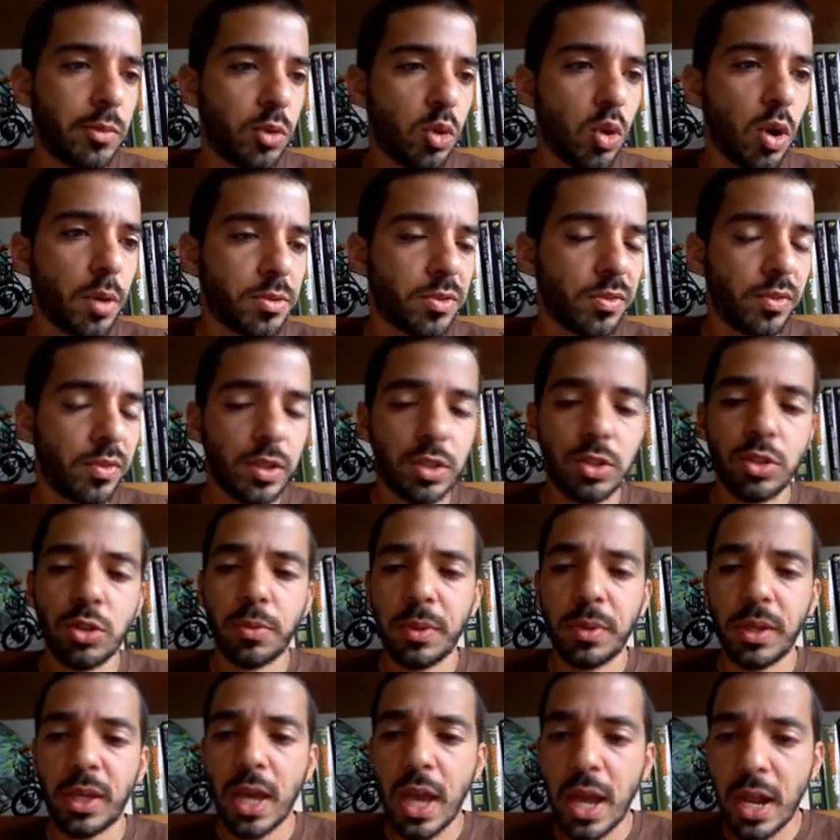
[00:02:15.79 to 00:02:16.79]
New observations are
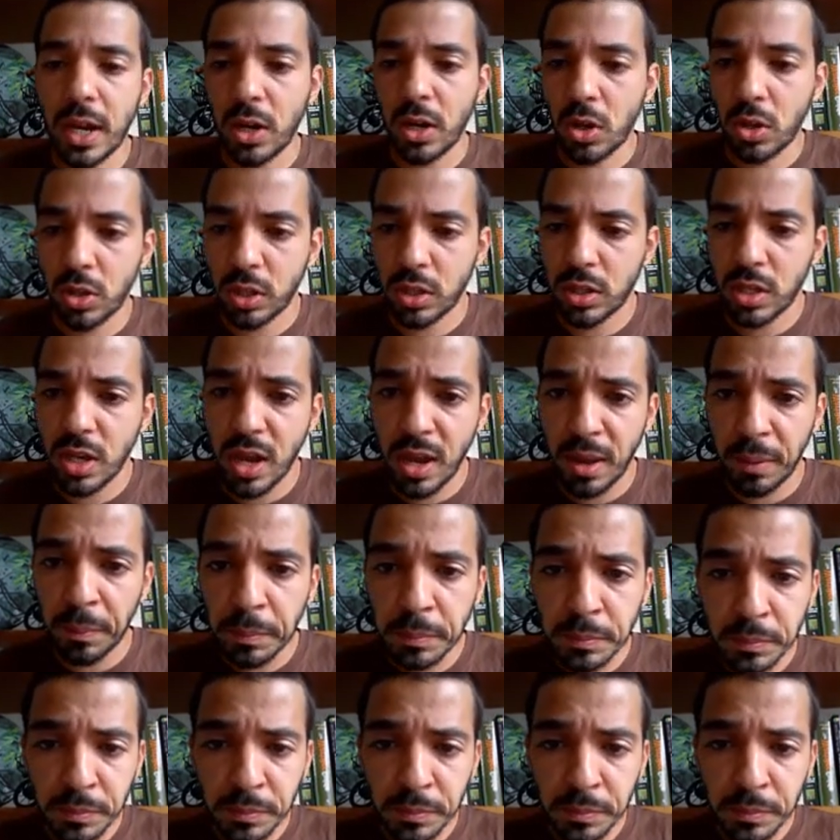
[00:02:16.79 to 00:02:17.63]
being added all the time.